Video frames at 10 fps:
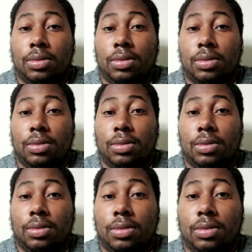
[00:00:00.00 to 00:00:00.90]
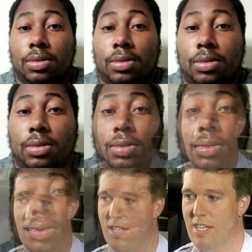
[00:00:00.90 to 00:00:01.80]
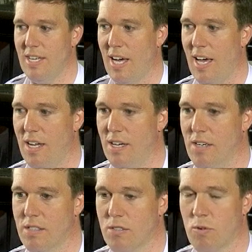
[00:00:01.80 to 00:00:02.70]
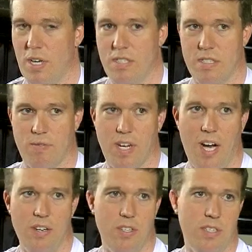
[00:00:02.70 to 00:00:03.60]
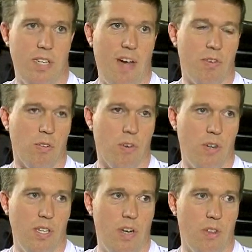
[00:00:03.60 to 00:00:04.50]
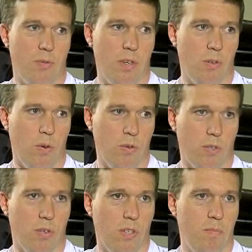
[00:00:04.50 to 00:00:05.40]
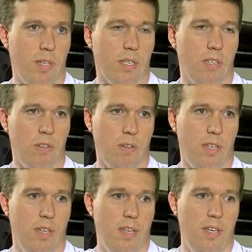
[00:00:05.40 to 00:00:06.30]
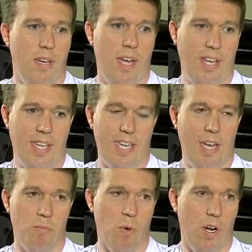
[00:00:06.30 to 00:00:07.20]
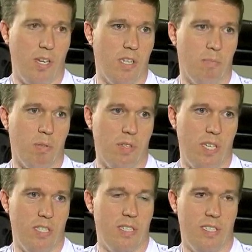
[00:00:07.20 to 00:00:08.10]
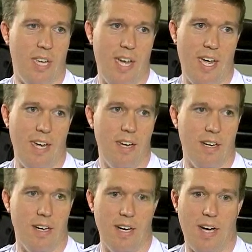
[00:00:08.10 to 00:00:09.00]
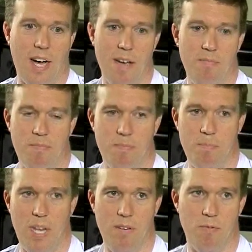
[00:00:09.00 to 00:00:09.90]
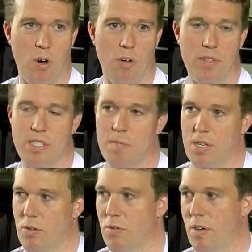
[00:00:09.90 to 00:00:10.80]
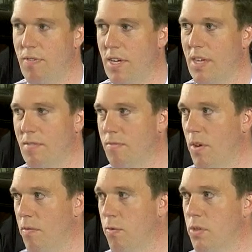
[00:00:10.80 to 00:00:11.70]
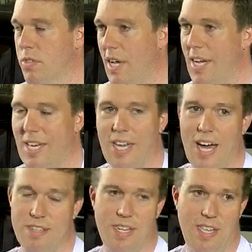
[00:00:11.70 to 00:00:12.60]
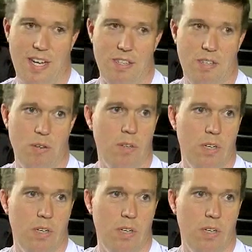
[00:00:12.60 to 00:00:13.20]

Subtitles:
that I could come to you today and say that he had a crisis of conscience after learning that a 3-year-old girl had been killed, and he came running to the police to say, I've been involved in something horrific, and unfortunately I cannot say that to you.